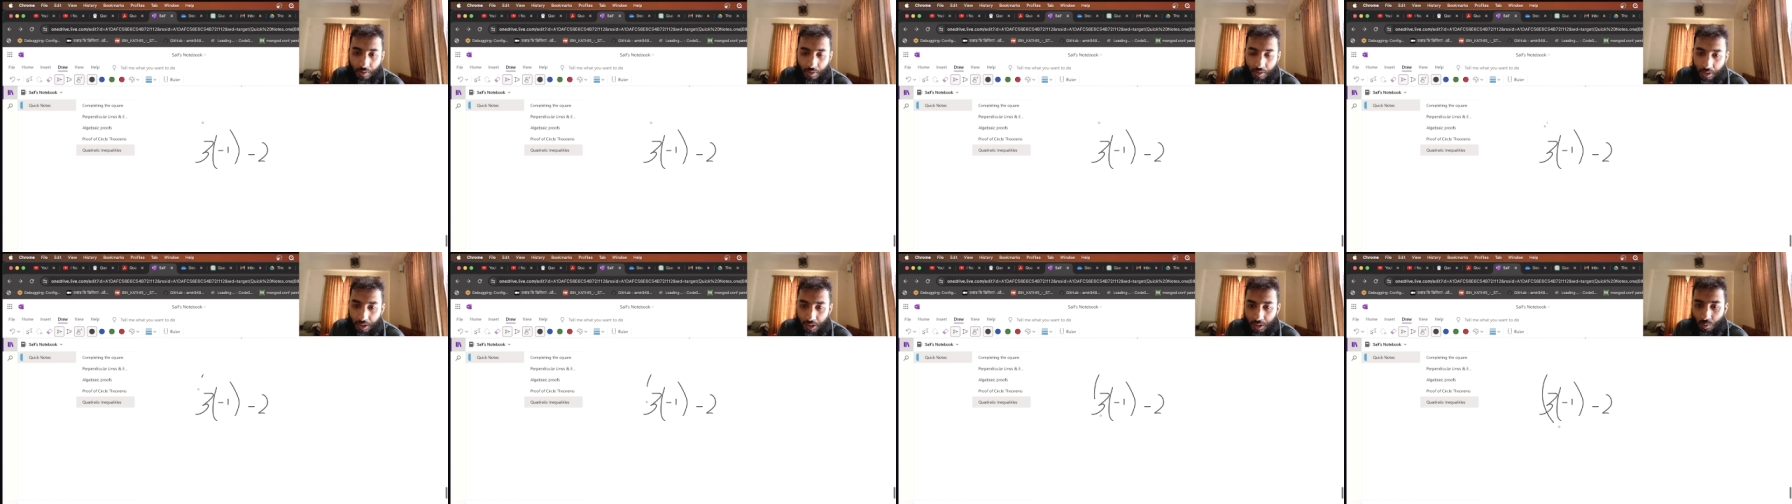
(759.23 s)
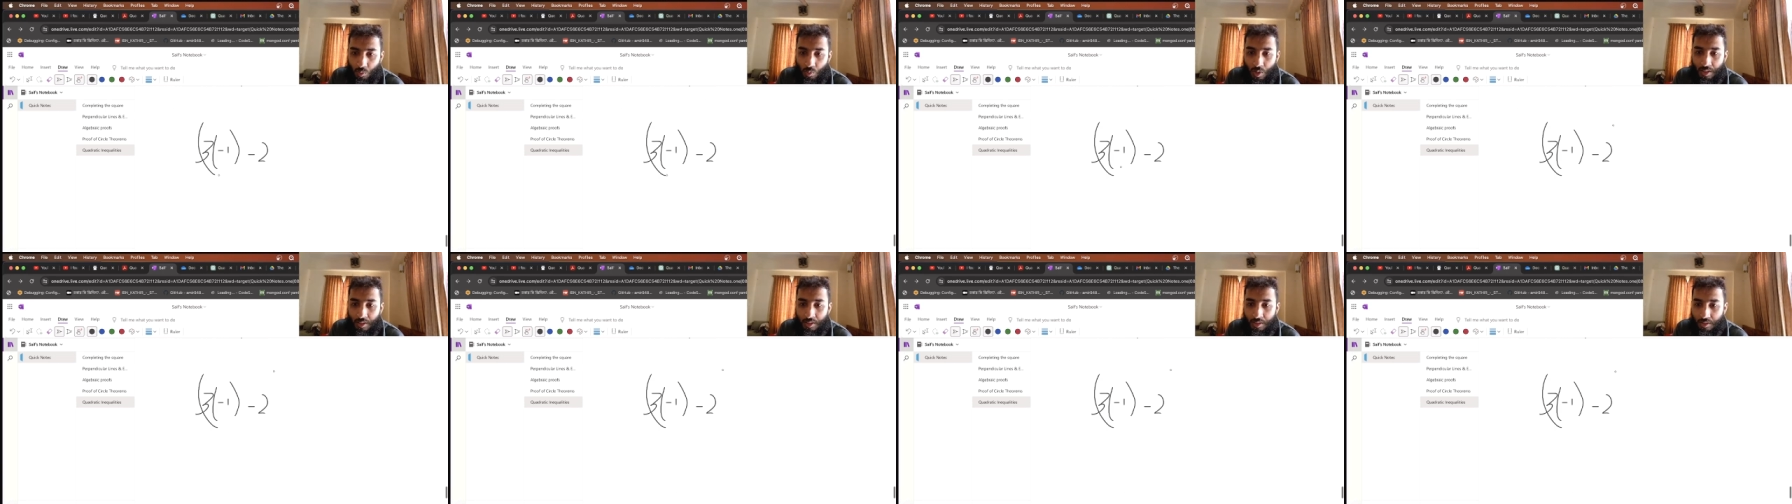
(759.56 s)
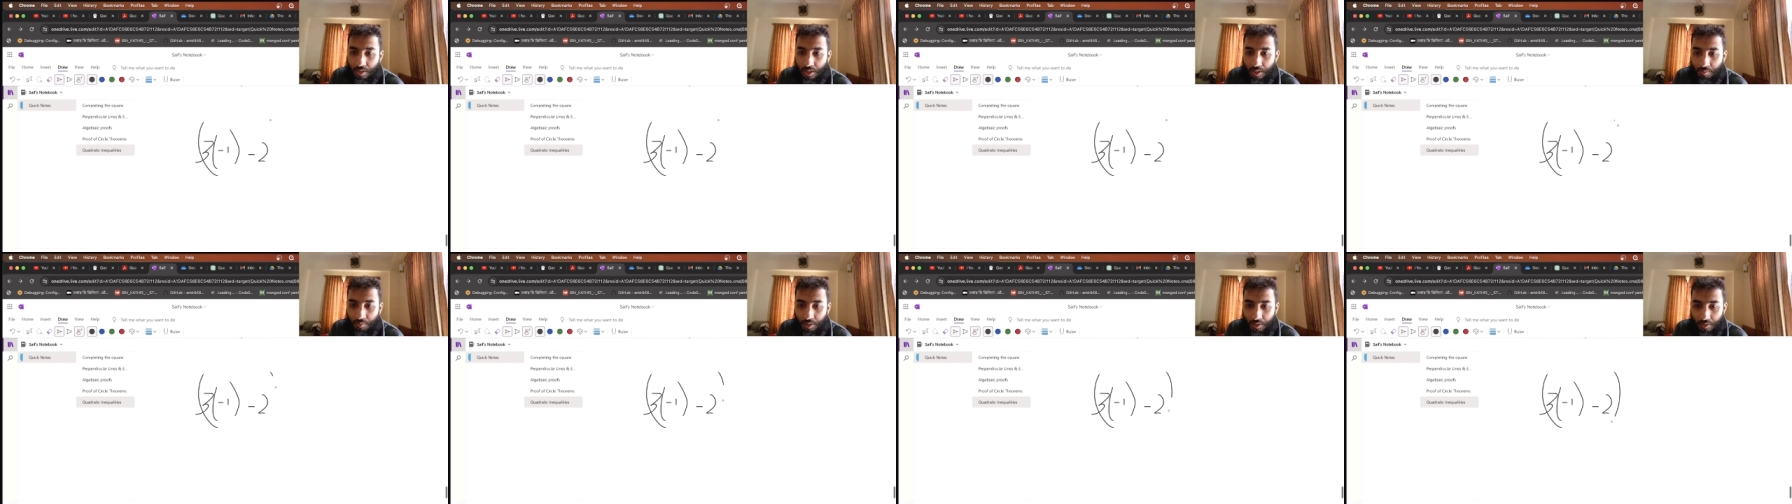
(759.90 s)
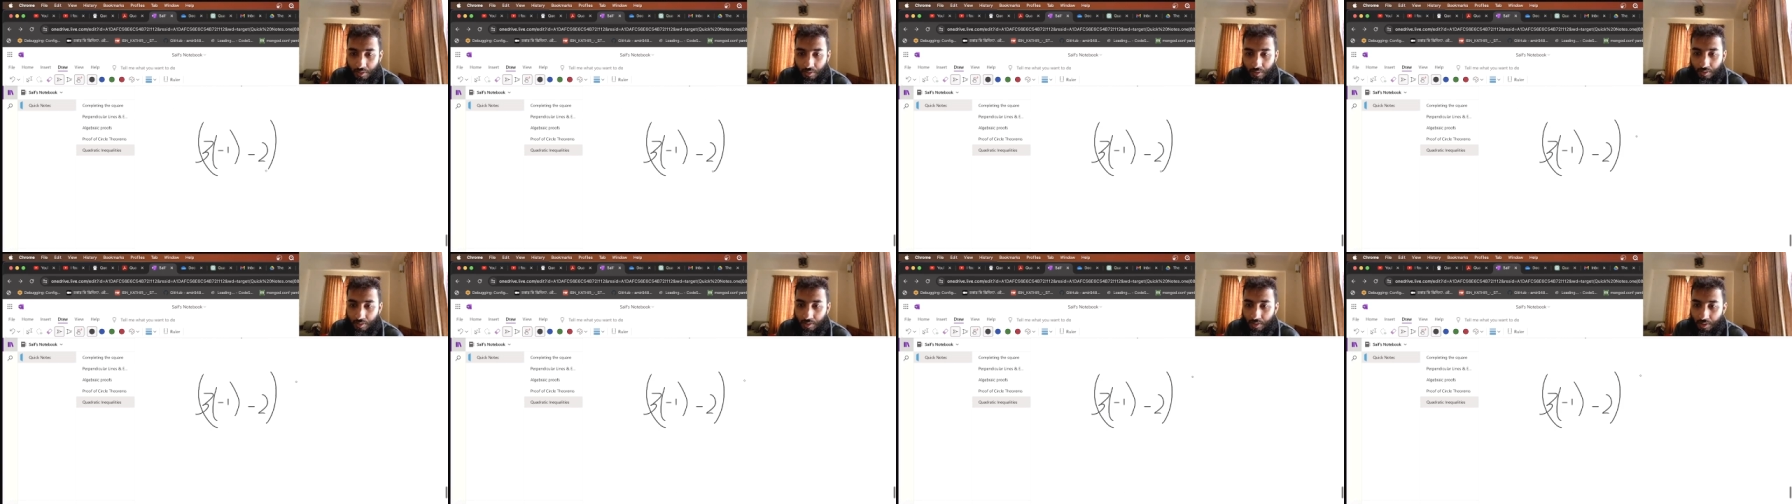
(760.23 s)
This is one term,
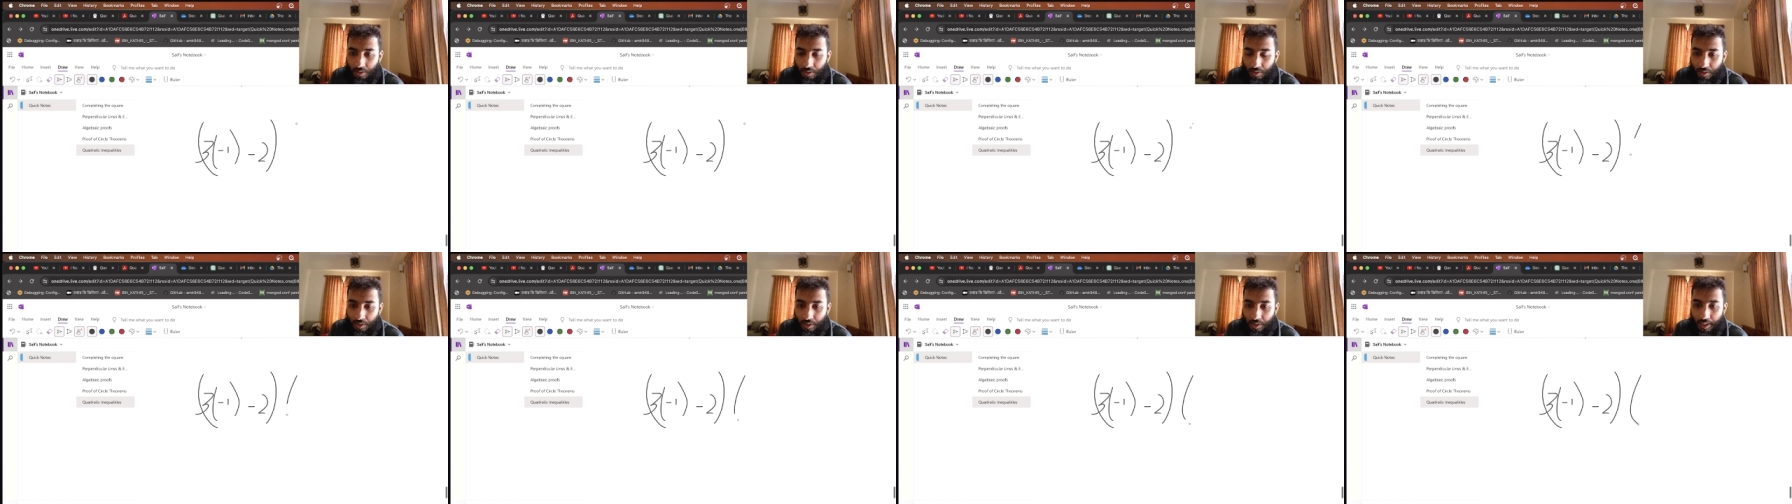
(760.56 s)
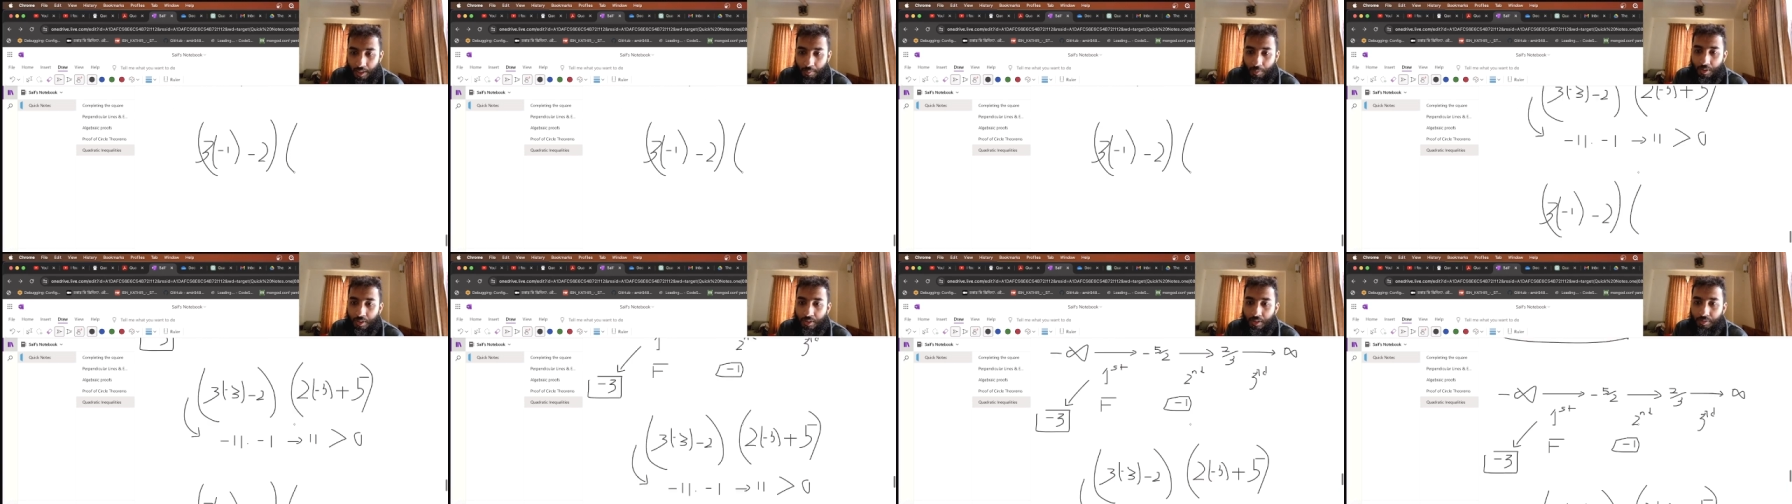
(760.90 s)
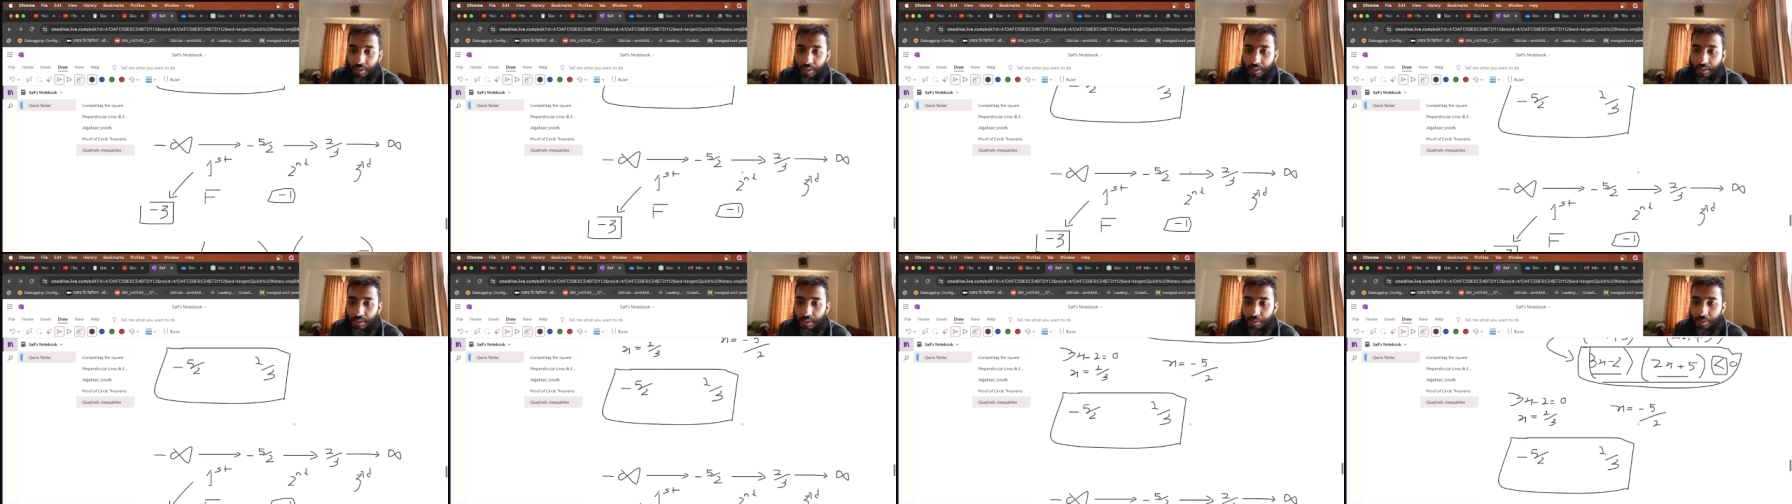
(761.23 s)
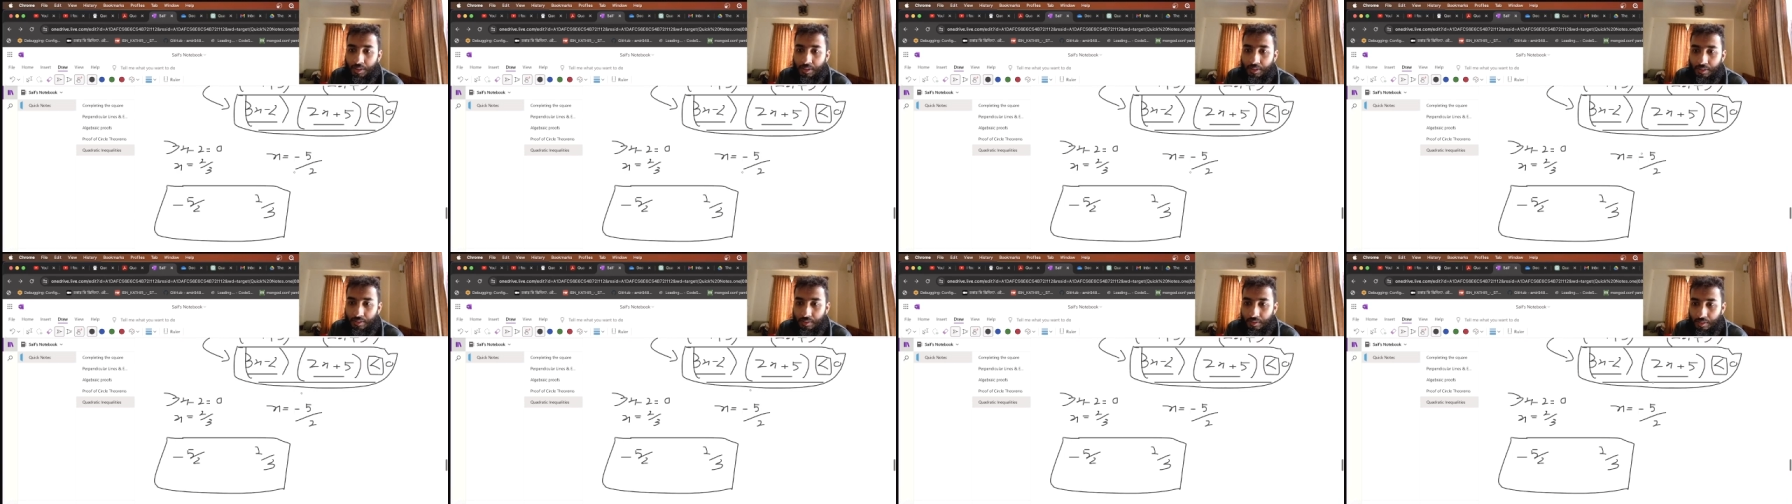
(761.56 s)
and the product of another term
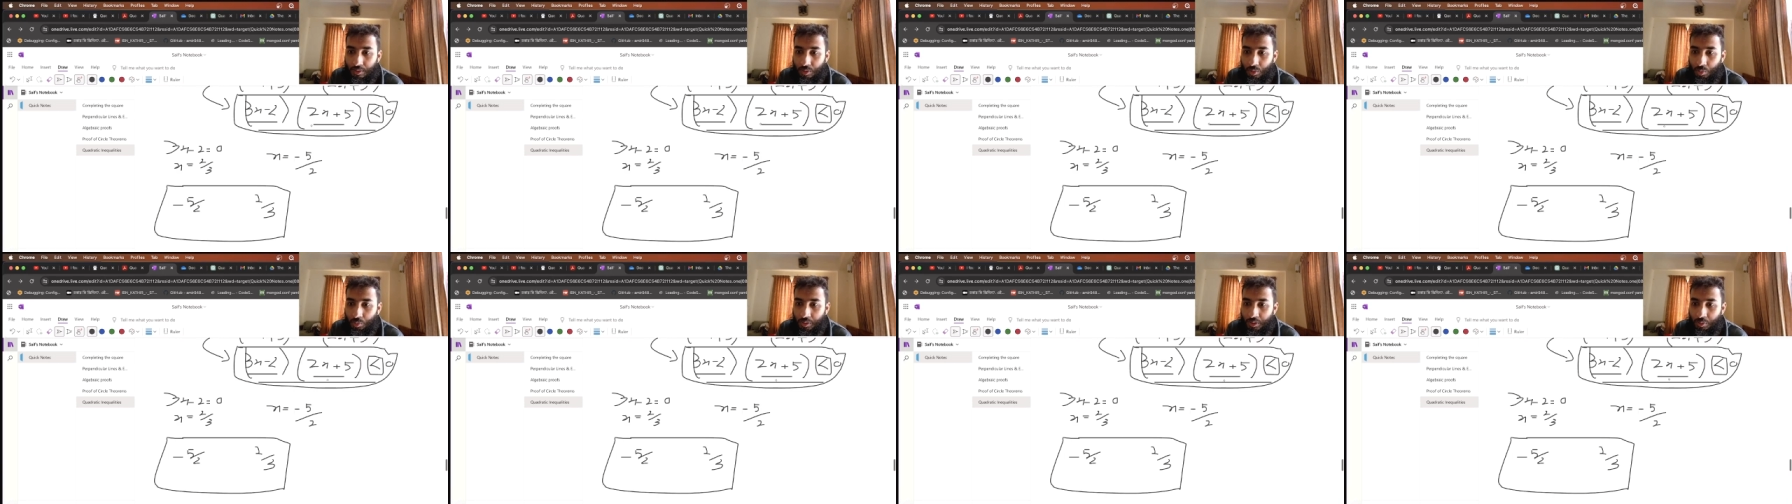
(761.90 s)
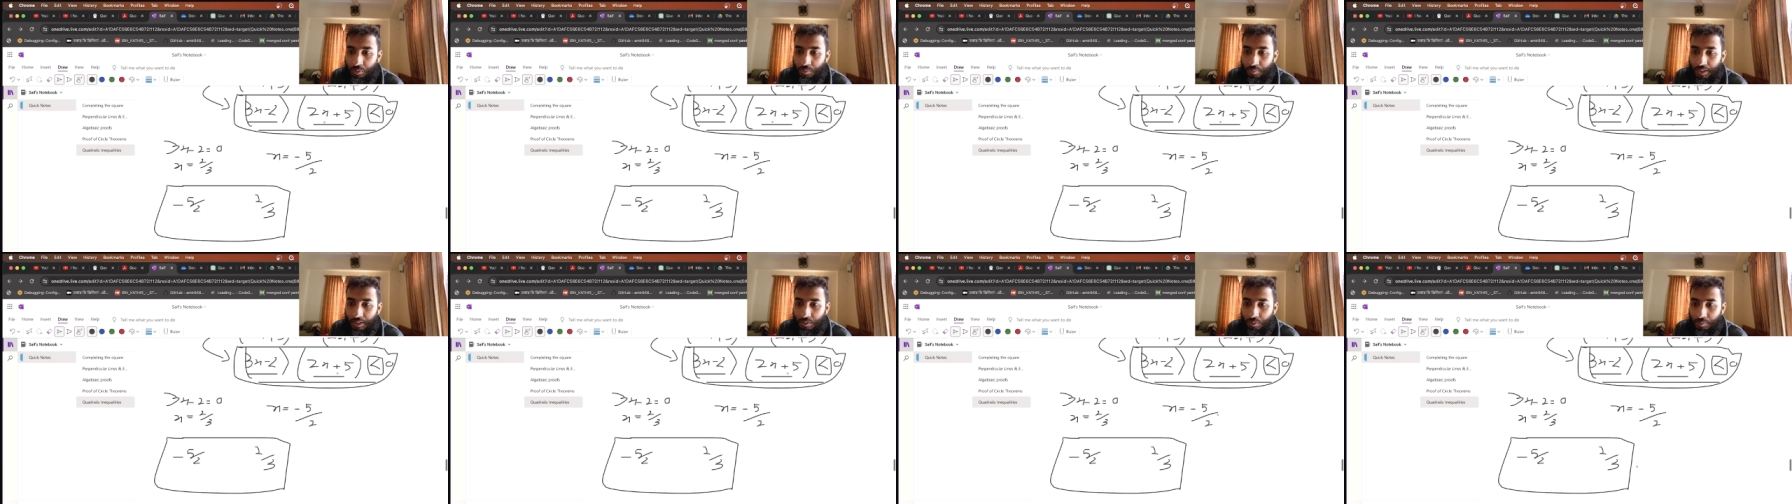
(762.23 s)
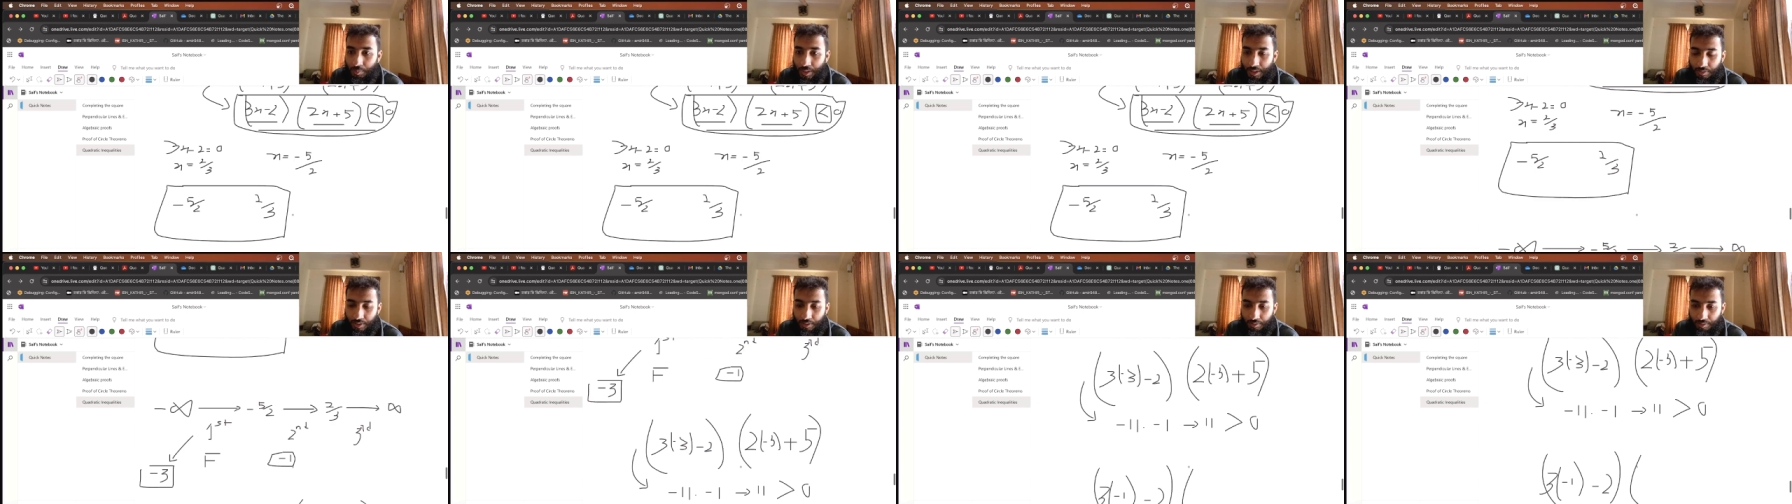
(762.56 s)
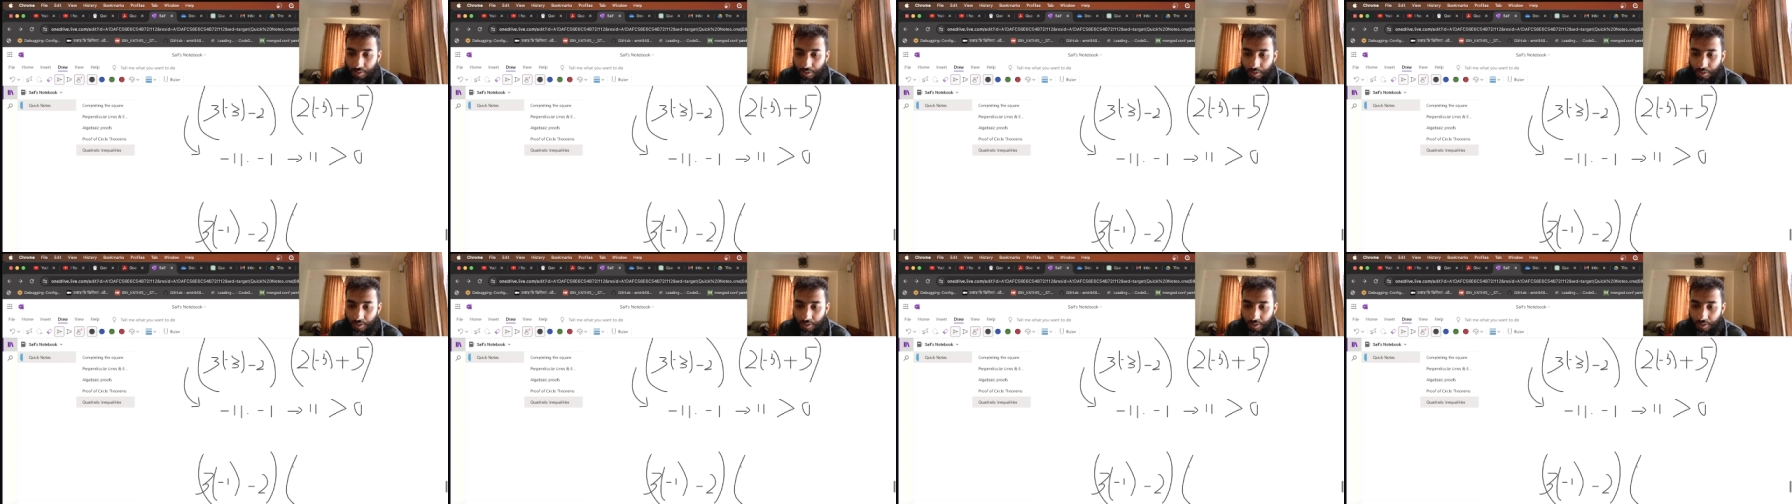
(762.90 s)
is 2 into minus 1 plus 5.